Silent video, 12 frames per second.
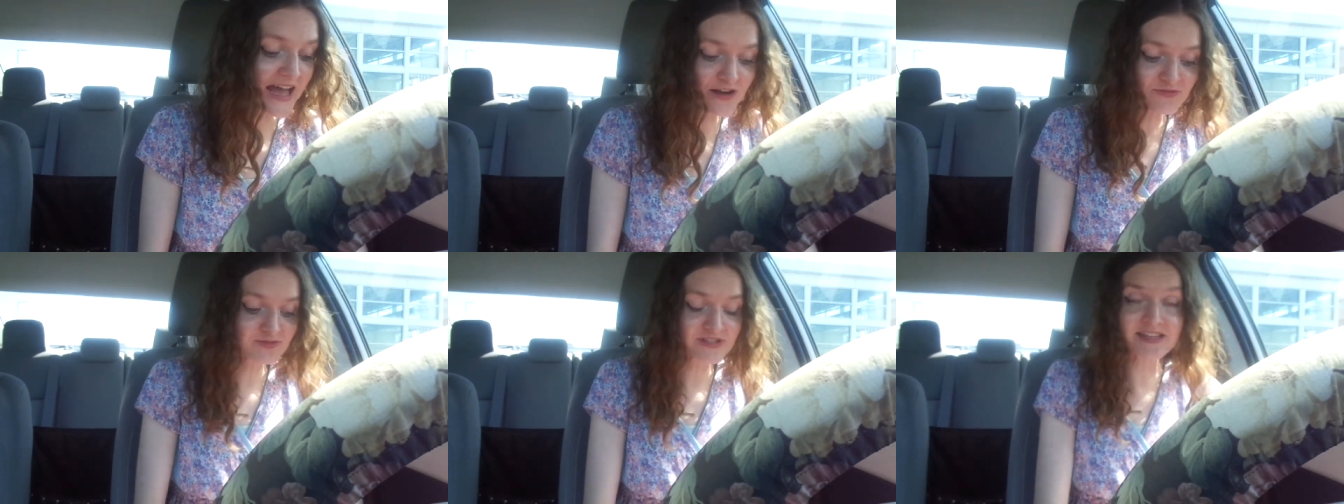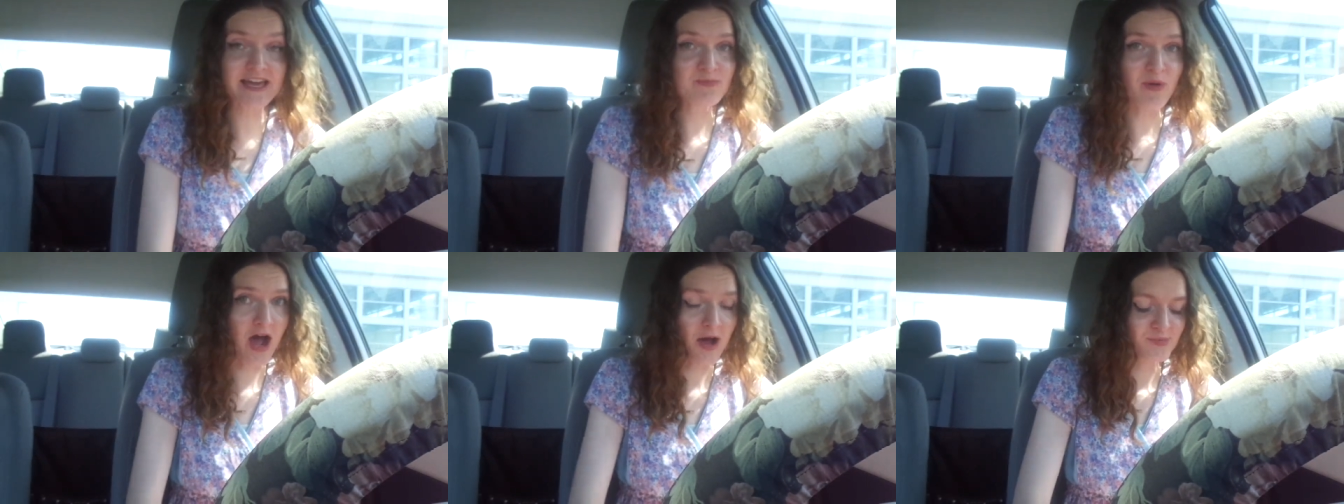I don't really like
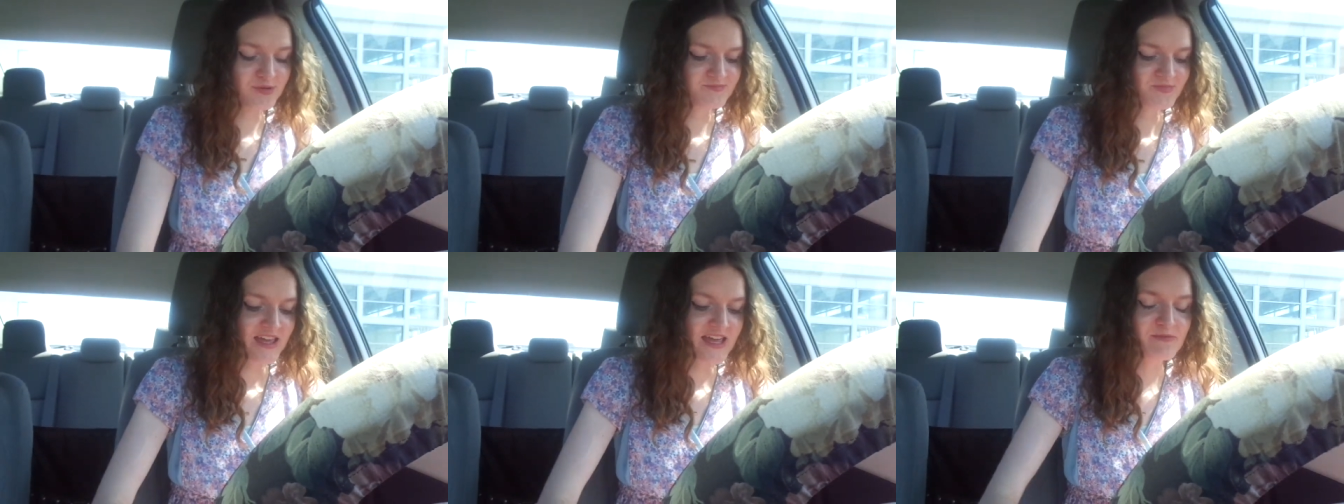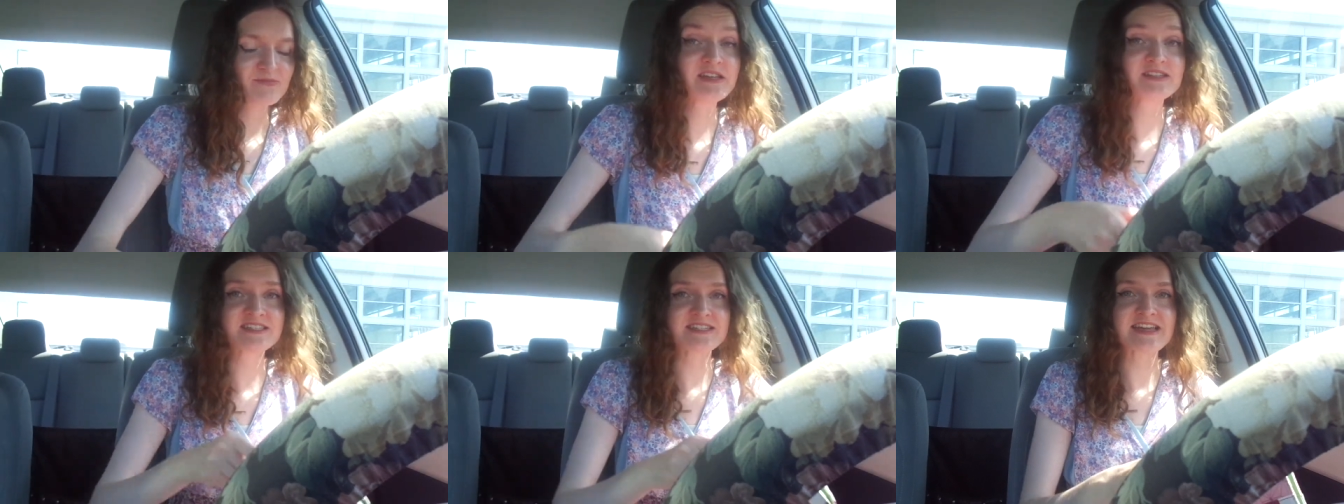pop. It,
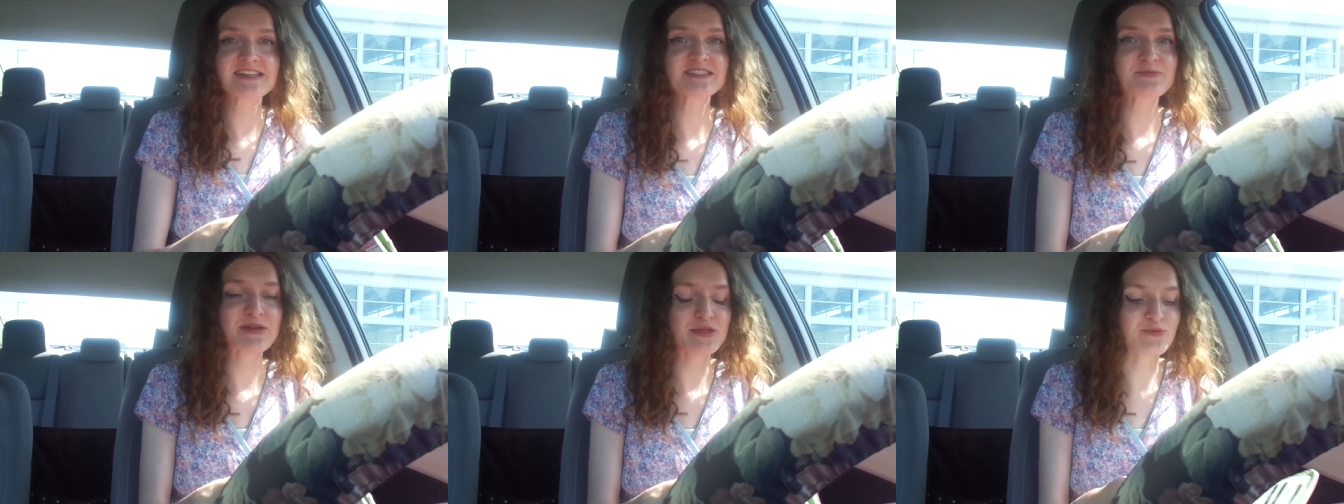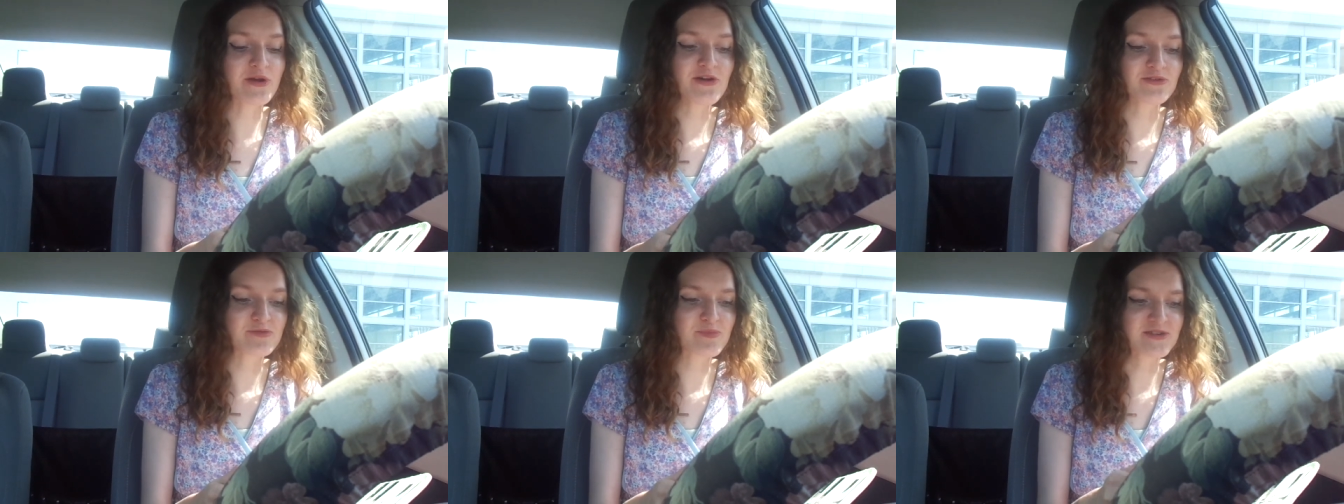it stings my throat,
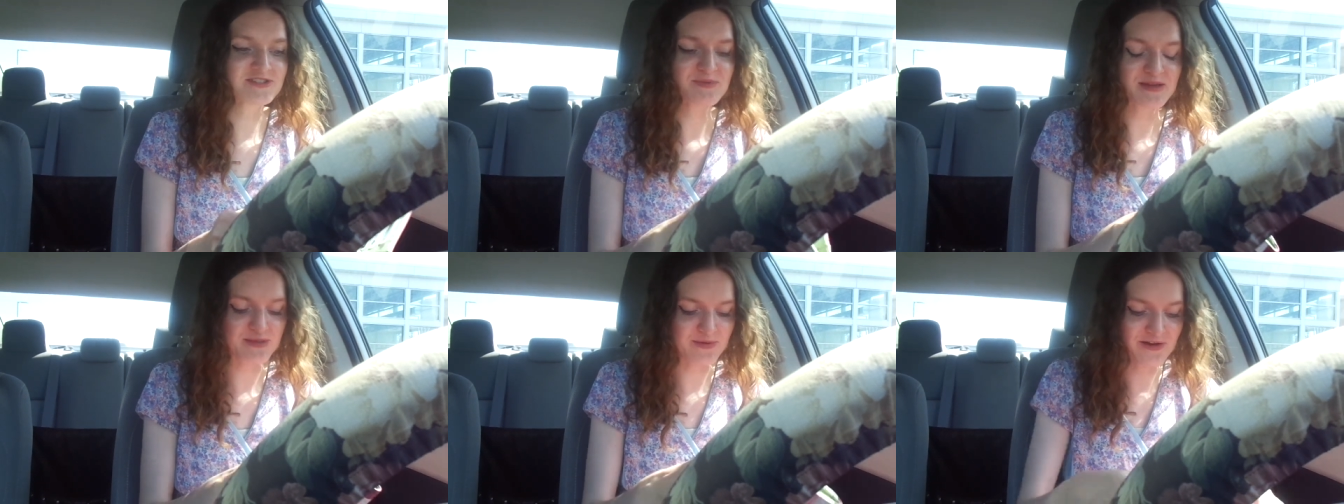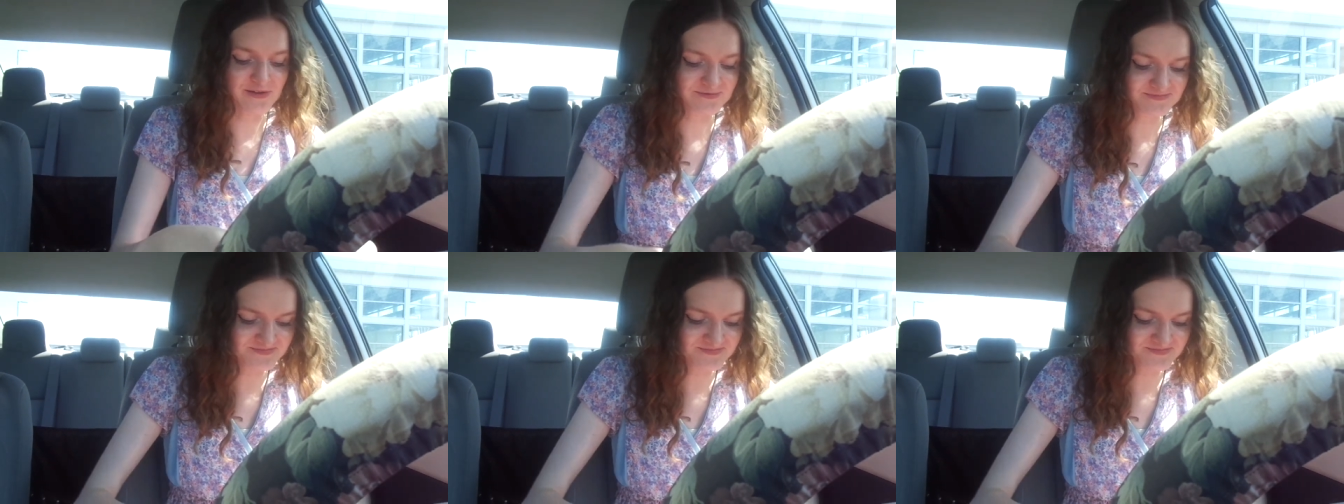it burns my throat.